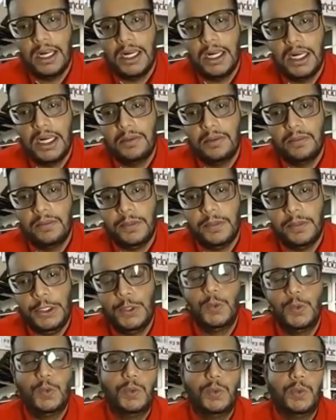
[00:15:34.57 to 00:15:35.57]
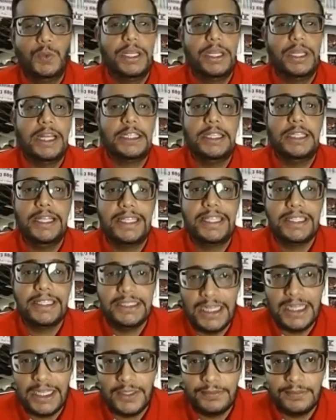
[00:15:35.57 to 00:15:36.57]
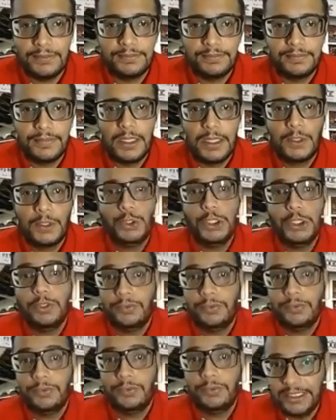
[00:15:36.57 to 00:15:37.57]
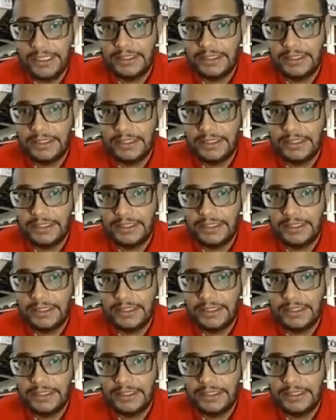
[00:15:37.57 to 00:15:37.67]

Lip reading: you would actually turn out to your friends,